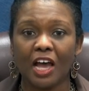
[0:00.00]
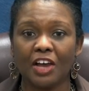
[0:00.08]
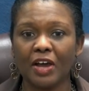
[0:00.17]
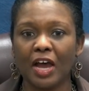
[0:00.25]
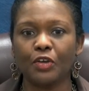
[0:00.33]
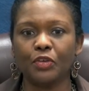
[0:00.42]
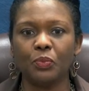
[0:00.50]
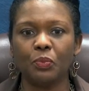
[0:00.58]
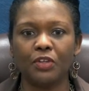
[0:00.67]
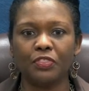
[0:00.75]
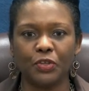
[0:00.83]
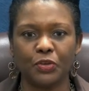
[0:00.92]
of how you
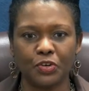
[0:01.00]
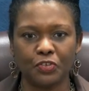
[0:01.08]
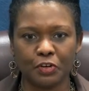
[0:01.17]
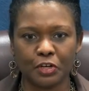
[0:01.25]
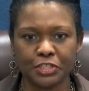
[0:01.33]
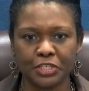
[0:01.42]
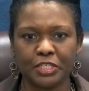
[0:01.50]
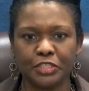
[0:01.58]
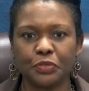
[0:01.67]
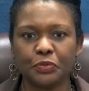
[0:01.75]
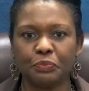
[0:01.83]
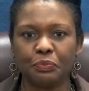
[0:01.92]
want the university
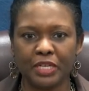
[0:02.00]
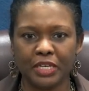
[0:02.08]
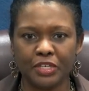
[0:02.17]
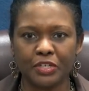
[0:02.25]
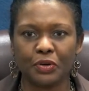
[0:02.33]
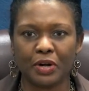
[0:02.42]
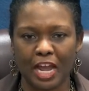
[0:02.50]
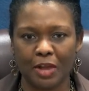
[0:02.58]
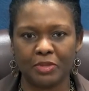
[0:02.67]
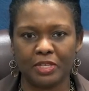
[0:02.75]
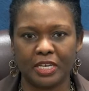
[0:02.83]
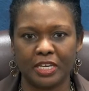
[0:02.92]
to read your
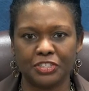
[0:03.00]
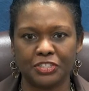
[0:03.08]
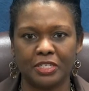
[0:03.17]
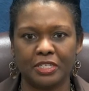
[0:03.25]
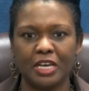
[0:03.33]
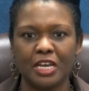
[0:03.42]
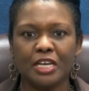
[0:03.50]
application.